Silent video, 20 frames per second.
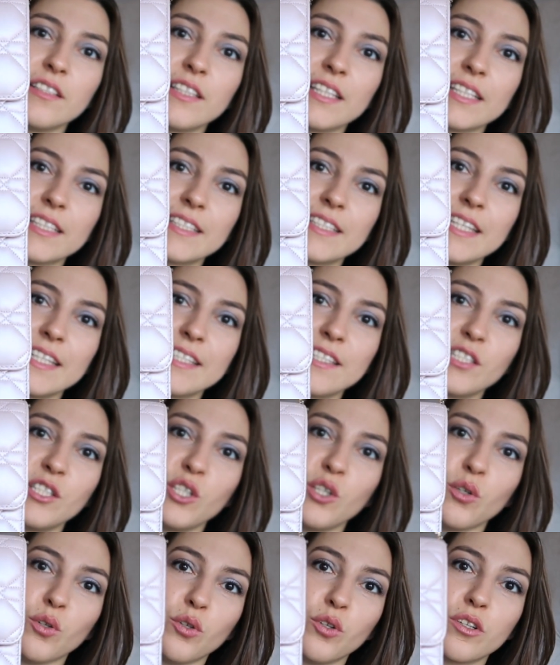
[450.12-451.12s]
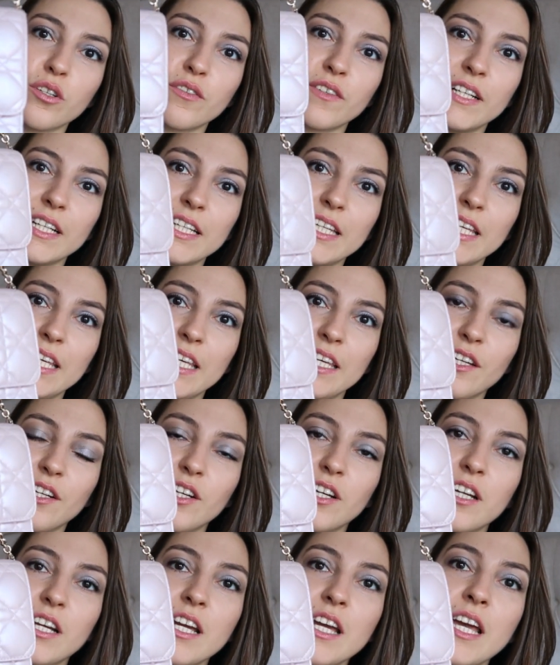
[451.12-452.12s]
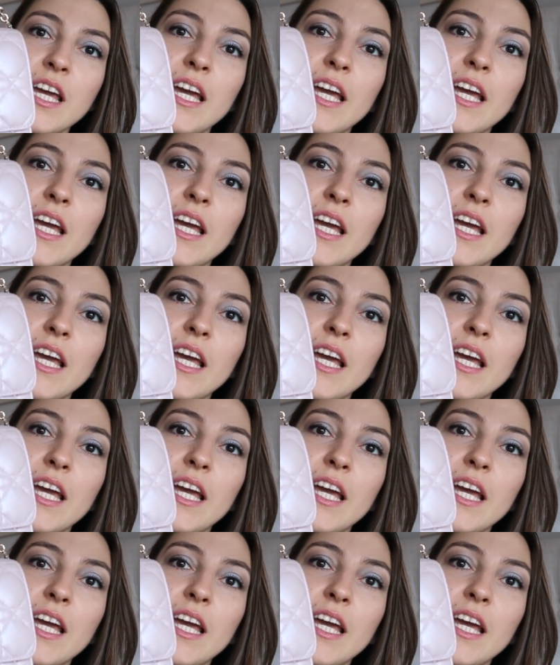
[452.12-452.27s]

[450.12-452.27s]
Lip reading: like says Dior right here.